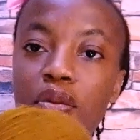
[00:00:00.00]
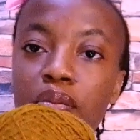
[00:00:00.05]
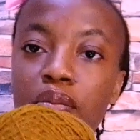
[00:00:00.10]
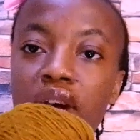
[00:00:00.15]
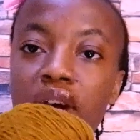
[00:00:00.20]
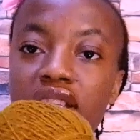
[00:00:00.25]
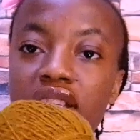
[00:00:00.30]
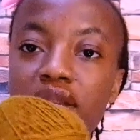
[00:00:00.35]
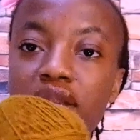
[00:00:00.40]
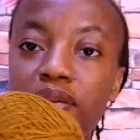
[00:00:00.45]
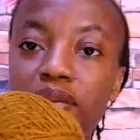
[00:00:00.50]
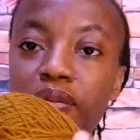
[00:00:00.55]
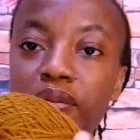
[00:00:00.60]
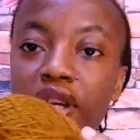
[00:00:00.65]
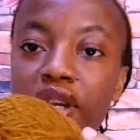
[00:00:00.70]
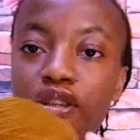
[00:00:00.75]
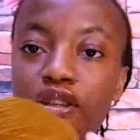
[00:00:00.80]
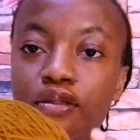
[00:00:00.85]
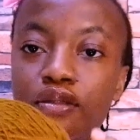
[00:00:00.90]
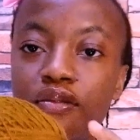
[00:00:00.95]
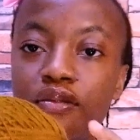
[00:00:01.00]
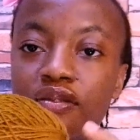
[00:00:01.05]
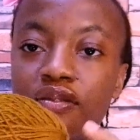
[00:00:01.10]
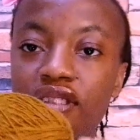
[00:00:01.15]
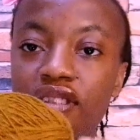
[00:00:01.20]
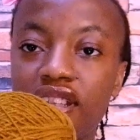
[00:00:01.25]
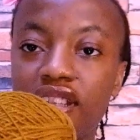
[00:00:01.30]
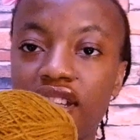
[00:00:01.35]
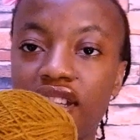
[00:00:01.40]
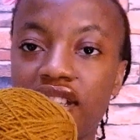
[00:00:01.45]
by dipping my two
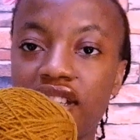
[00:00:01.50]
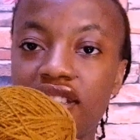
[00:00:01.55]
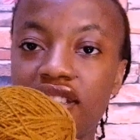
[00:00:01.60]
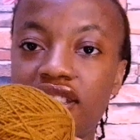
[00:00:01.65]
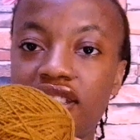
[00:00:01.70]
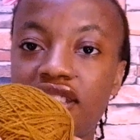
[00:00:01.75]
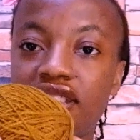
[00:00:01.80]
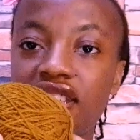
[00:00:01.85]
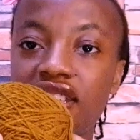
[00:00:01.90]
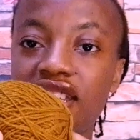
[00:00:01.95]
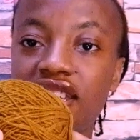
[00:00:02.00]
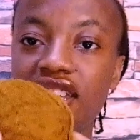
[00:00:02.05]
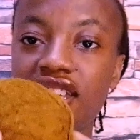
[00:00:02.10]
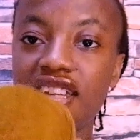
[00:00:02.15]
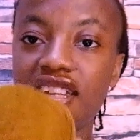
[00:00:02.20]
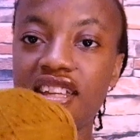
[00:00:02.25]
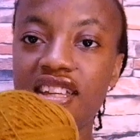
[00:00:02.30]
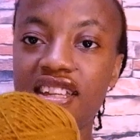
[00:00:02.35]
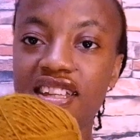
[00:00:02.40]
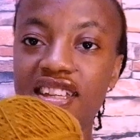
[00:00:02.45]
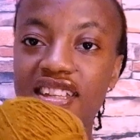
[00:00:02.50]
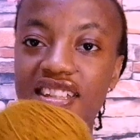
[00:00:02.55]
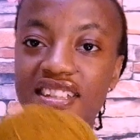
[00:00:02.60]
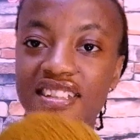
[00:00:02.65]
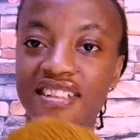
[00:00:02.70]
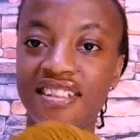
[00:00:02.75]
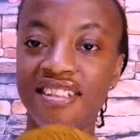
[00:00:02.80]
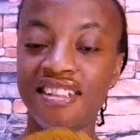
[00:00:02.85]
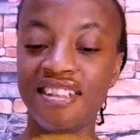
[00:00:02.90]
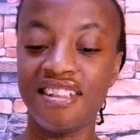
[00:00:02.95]
fingers
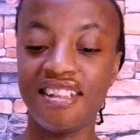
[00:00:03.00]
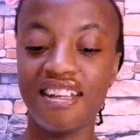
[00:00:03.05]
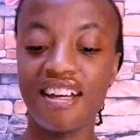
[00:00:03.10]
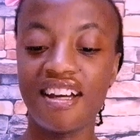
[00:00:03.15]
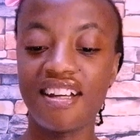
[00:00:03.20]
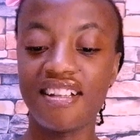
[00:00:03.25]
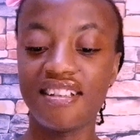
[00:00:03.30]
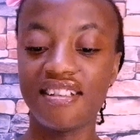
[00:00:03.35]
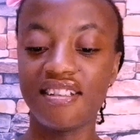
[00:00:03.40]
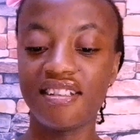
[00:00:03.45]
in the yarn.